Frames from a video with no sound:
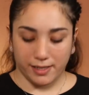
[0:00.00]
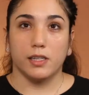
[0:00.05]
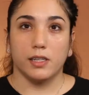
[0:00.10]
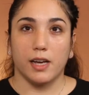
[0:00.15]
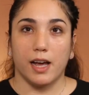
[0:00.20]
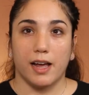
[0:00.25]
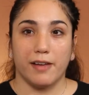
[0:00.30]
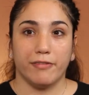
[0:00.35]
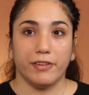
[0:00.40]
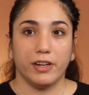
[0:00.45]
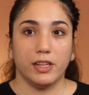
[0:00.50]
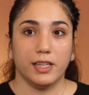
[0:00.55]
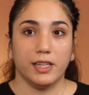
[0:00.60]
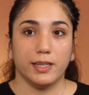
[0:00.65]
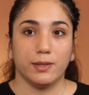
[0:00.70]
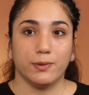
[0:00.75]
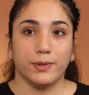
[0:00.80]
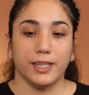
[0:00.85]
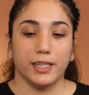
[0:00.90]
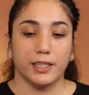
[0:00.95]
I felt like
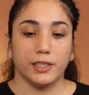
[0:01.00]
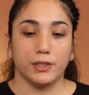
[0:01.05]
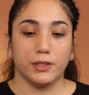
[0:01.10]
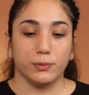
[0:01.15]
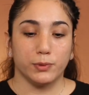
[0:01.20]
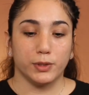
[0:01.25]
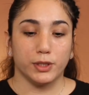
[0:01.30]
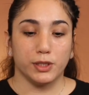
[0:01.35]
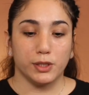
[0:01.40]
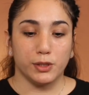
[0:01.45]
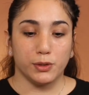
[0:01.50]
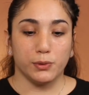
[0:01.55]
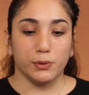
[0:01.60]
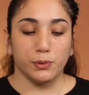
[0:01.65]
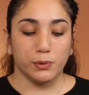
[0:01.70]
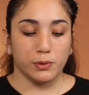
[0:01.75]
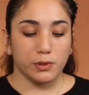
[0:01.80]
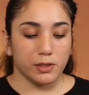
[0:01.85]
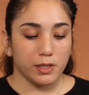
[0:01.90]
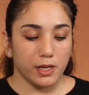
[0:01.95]
when I would
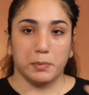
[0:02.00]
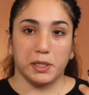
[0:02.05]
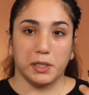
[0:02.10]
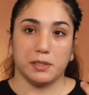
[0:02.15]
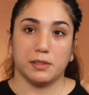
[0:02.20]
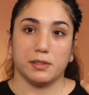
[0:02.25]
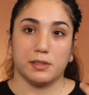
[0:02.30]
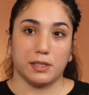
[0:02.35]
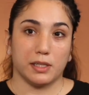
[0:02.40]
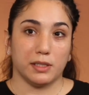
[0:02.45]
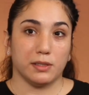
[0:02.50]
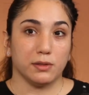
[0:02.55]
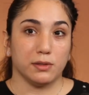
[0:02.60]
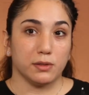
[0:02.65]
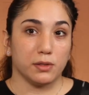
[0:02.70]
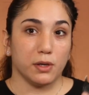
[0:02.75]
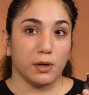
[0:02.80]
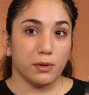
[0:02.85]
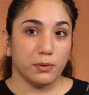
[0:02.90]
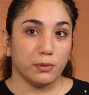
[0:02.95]
use my skin
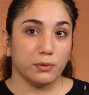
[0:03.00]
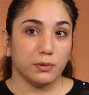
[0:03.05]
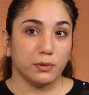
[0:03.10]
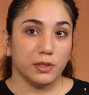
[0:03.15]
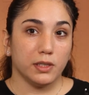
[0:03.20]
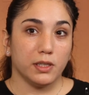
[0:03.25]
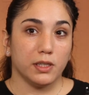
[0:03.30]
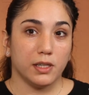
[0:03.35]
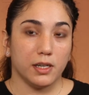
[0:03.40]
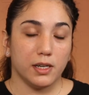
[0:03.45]
tone,